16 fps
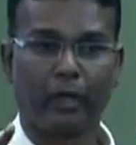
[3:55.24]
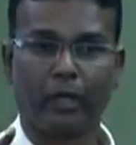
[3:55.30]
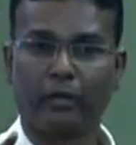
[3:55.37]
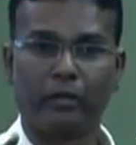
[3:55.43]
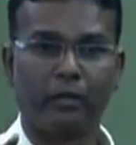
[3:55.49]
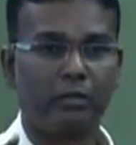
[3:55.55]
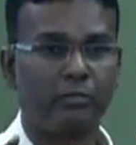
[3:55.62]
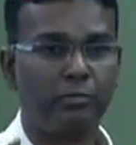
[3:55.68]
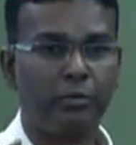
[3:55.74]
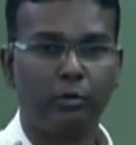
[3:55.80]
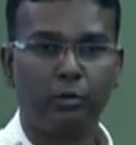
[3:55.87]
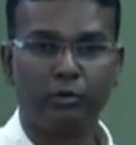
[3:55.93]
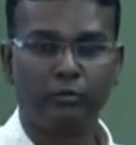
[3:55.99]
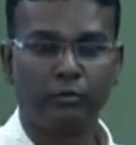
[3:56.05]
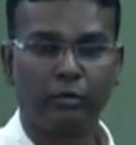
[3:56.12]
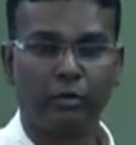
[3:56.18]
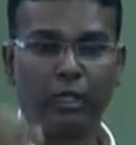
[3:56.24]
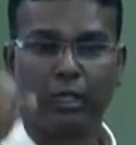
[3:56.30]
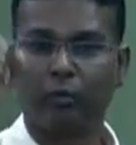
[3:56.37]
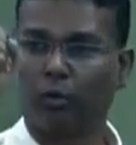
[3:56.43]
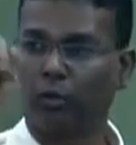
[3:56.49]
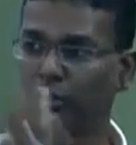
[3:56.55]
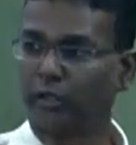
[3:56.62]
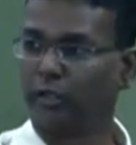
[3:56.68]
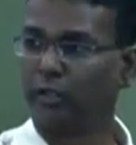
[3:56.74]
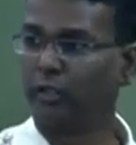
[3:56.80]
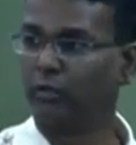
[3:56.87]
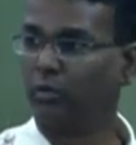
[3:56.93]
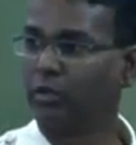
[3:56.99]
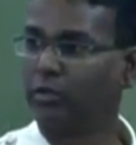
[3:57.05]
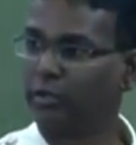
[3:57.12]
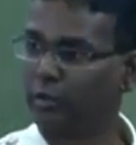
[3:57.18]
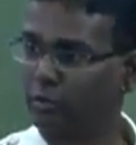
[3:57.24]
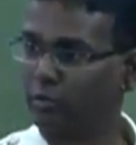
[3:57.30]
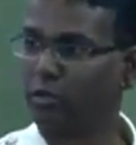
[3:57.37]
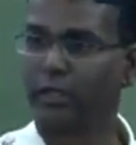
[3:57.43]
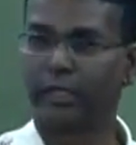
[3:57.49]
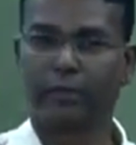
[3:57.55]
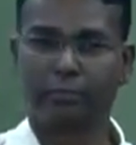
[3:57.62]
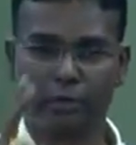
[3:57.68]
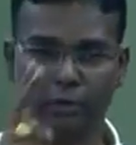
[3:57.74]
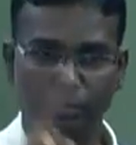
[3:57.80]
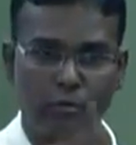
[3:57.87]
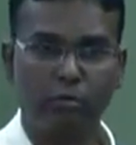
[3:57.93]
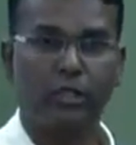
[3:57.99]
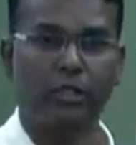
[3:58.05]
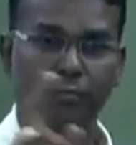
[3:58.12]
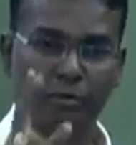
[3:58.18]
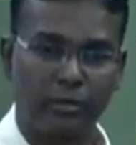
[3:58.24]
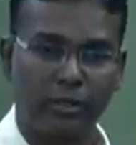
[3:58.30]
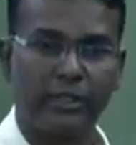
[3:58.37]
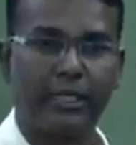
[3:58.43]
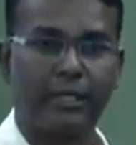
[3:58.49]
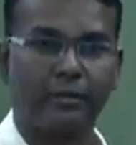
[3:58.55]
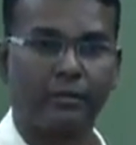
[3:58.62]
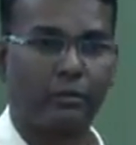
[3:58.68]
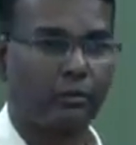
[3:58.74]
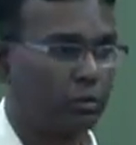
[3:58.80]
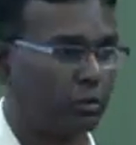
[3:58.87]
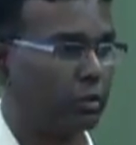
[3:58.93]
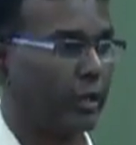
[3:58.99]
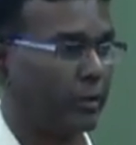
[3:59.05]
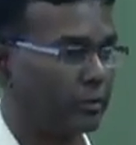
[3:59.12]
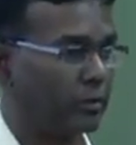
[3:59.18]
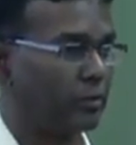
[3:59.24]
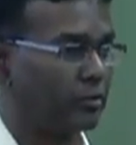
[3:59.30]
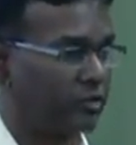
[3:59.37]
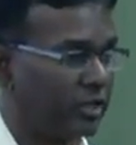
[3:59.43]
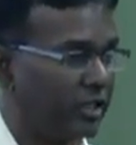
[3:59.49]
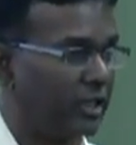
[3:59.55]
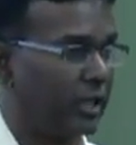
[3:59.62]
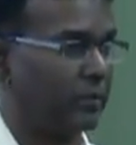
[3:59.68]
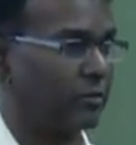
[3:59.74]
And this beautiful guy, what he did was he took the capsule 2 capsules 3